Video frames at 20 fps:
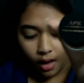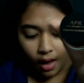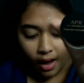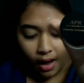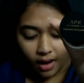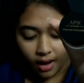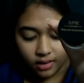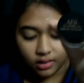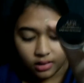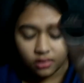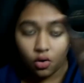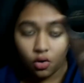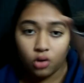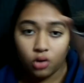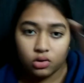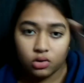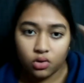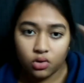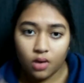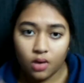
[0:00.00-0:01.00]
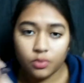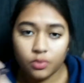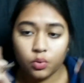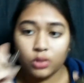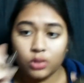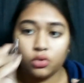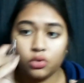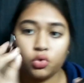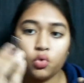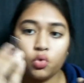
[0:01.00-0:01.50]
And it also comes
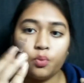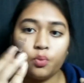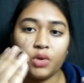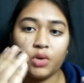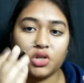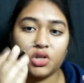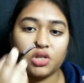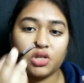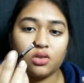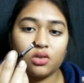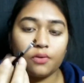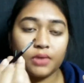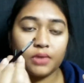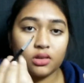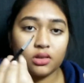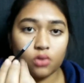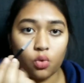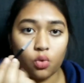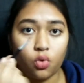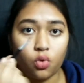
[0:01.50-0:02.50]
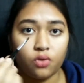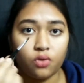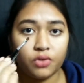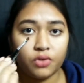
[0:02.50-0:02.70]
with two brushes of its own,